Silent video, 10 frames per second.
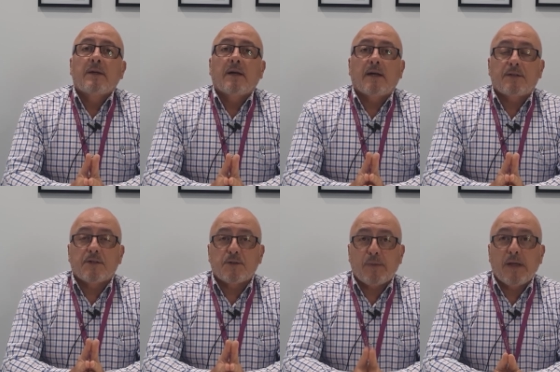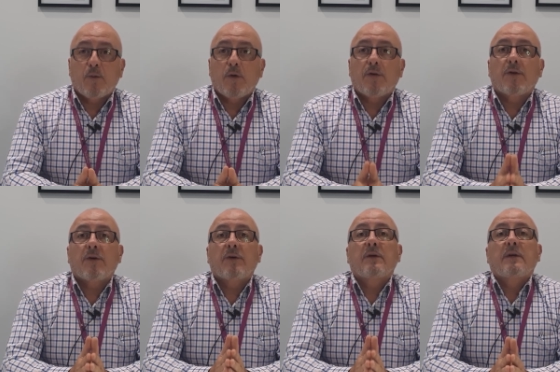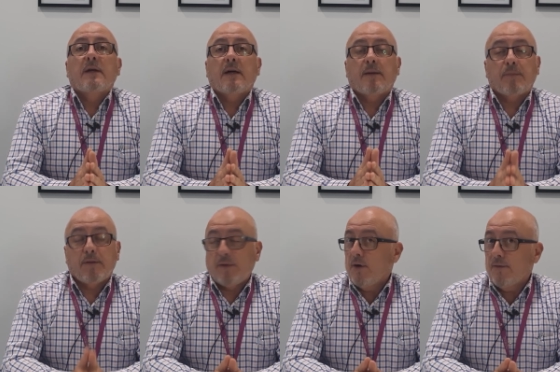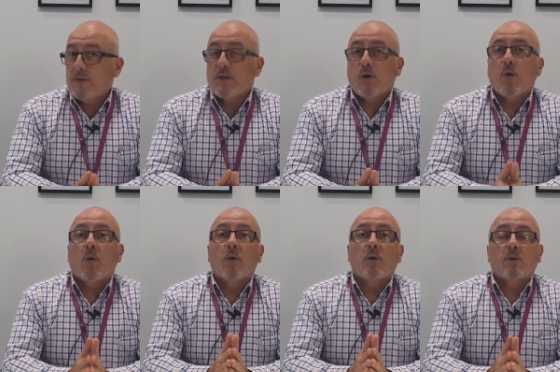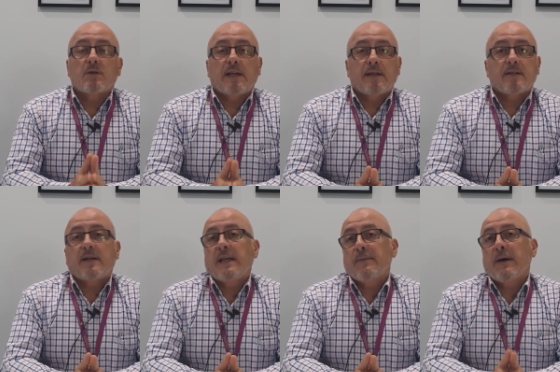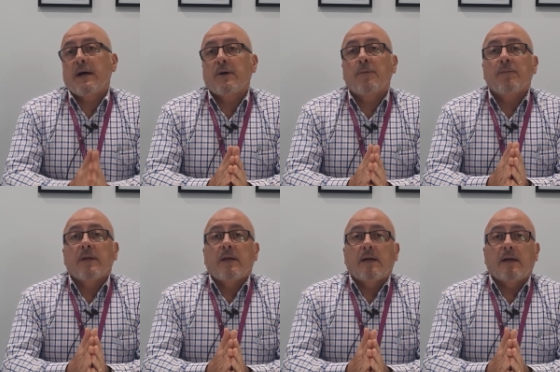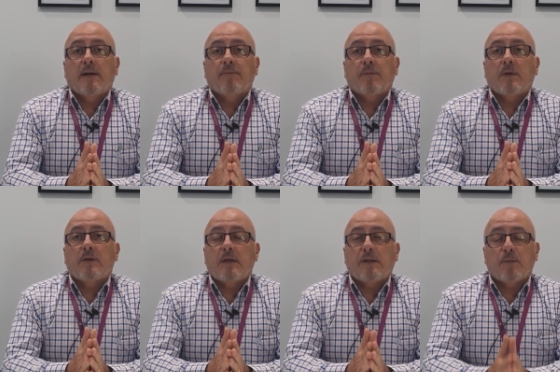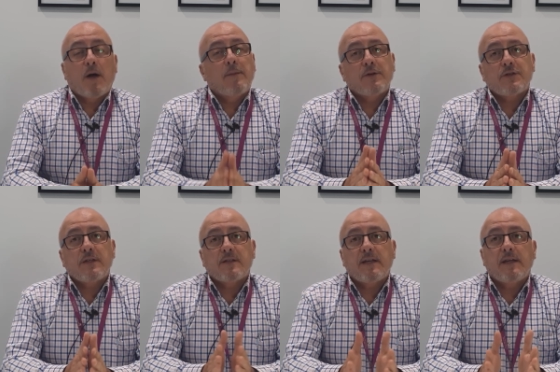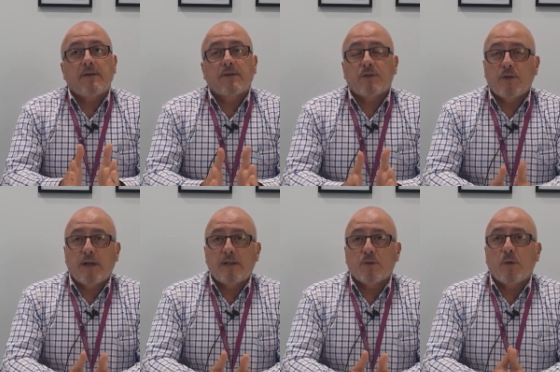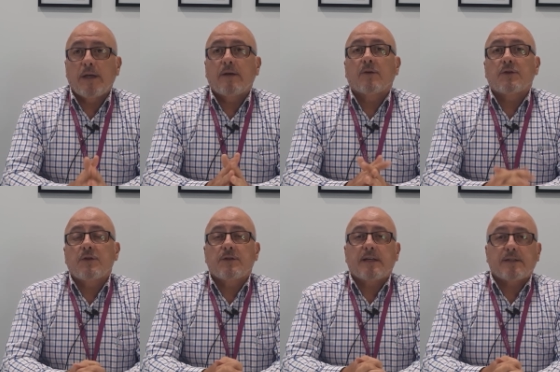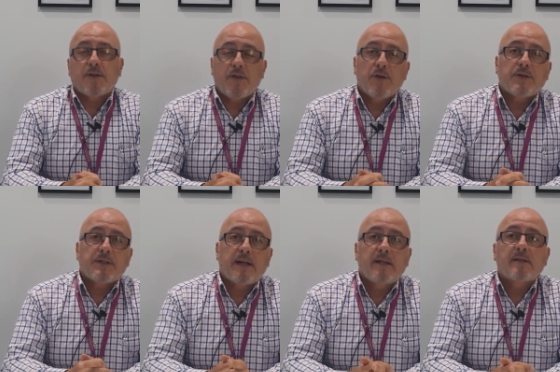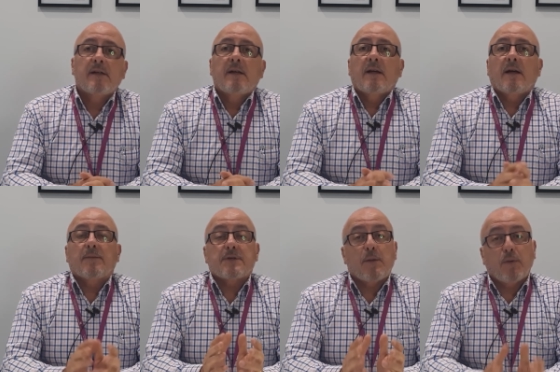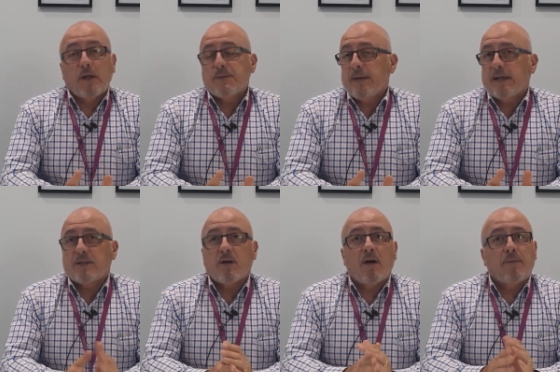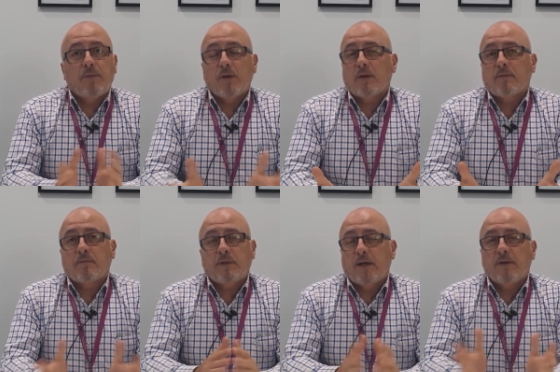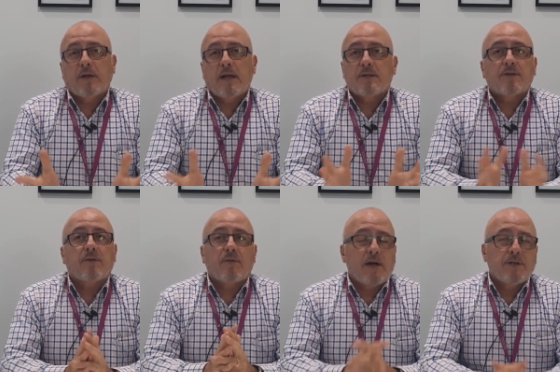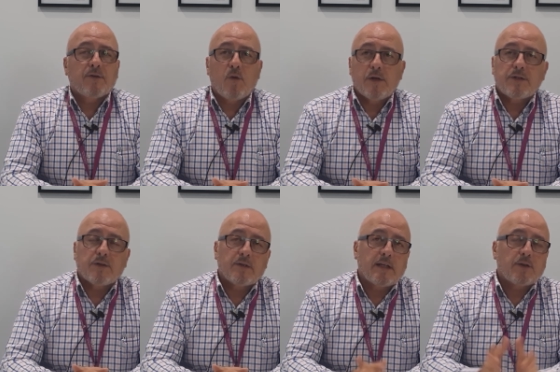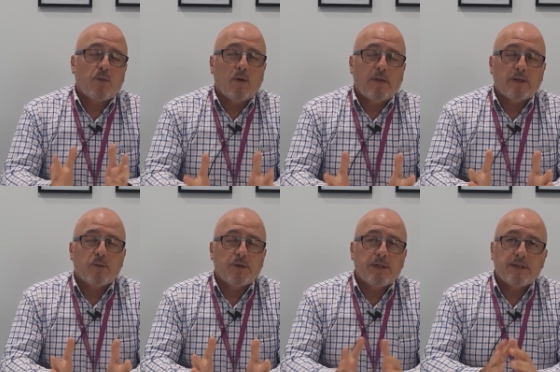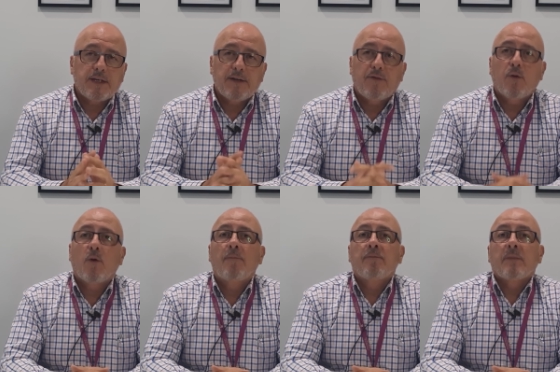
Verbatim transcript: uh, to speak with her, um, give the office a call or send us an email. Um, at the moment, she's here two days a week on Tuesdays and Thursdays. Uh, so please make a time. You can, you know, you can ask her a range of questions. That's what that's what she's here for.